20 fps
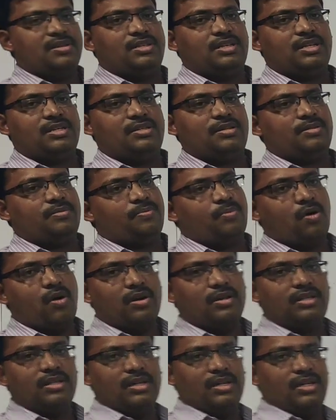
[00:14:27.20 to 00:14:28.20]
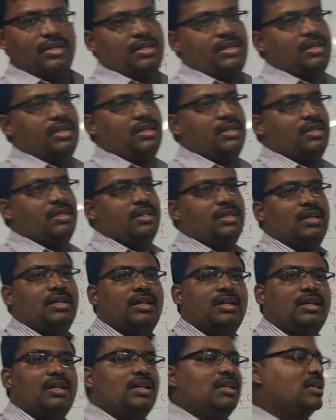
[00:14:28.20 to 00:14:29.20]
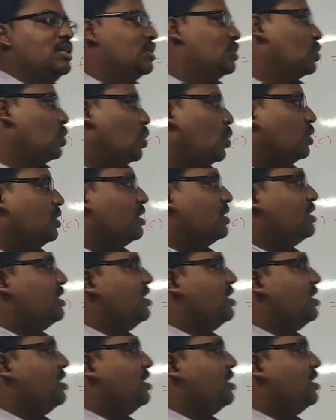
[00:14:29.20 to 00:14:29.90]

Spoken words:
6 point, that is. Okay, so the